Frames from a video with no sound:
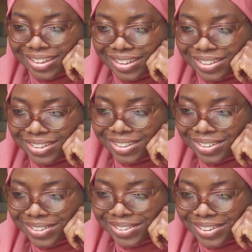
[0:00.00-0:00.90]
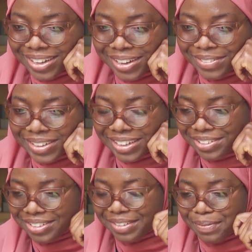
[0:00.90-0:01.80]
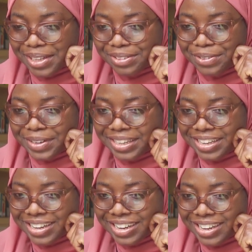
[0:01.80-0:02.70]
Thank you. Can you see my screen?